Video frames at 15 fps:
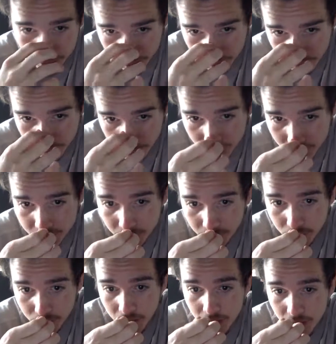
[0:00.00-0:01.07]
Curious if
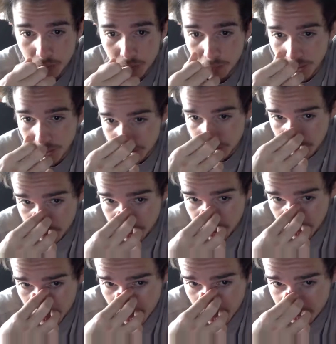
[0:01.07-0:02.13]
you guys wouldn't mind talking
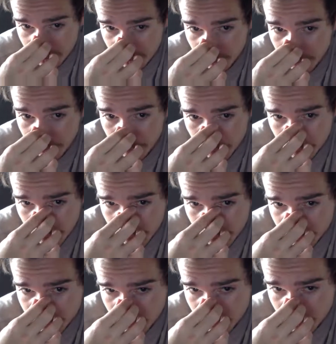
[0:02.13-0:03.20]
about some that you
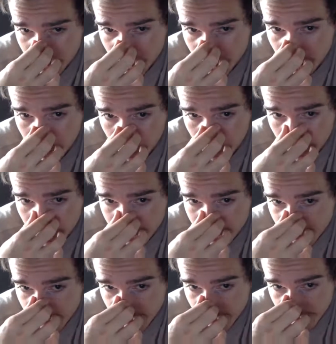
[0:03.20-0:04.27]
guys use and why.